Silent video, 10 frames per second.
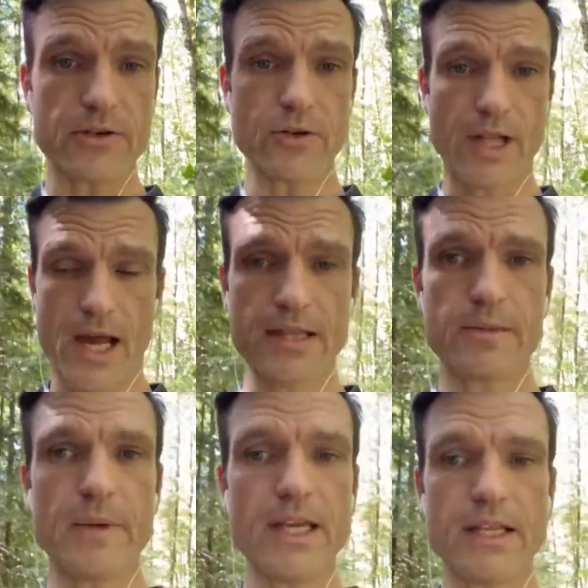your line
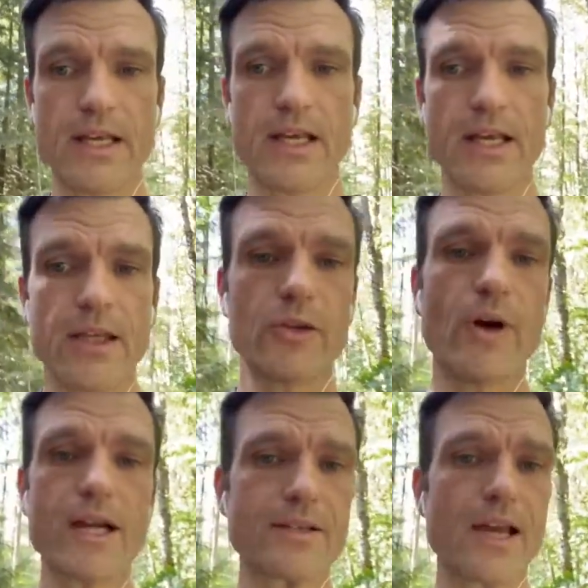speed, you
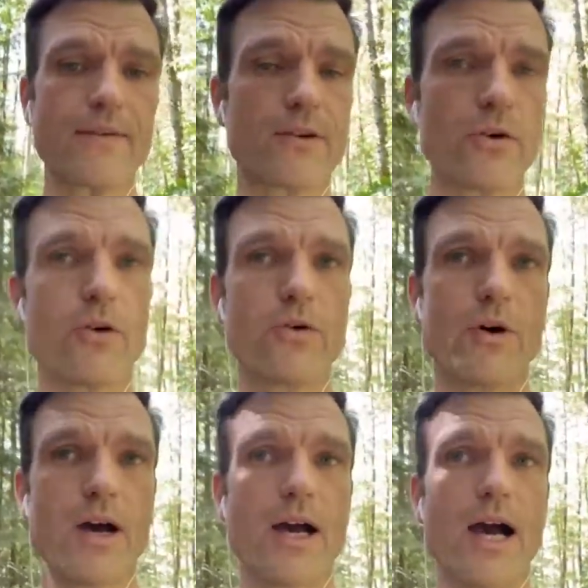actually have to go
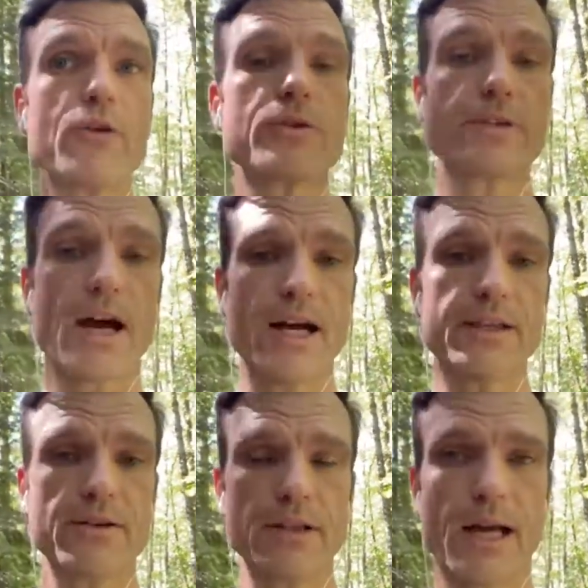outside
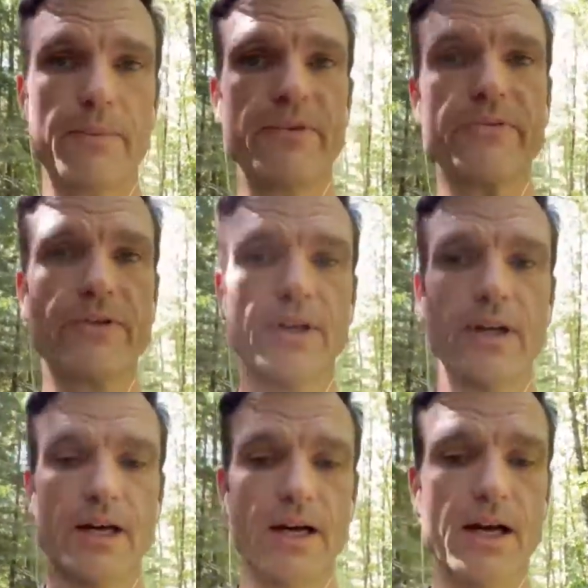the collaborative
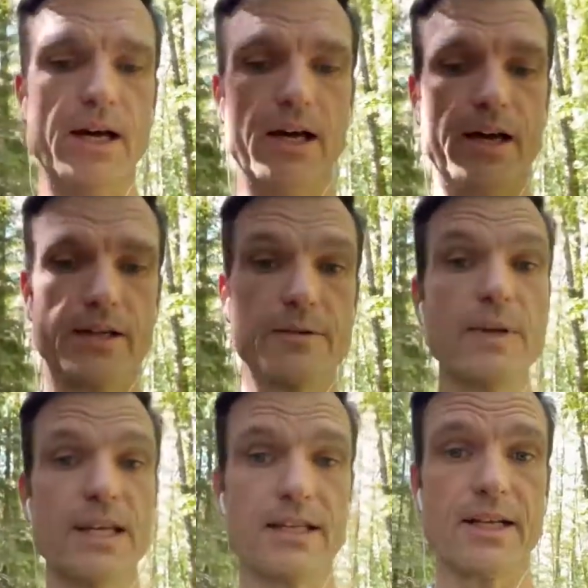
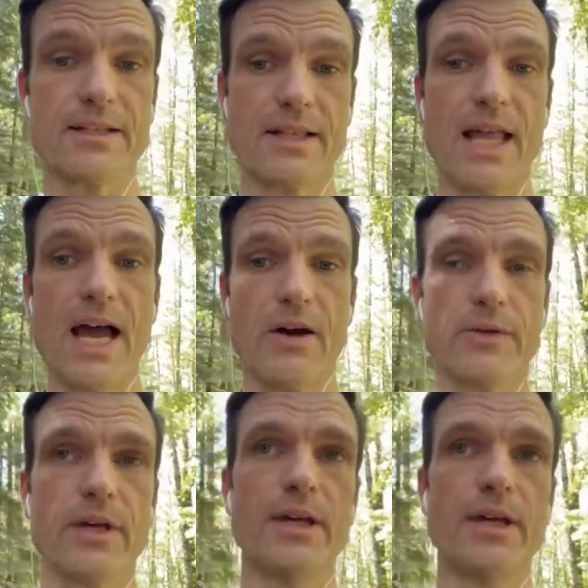speed that is allowed.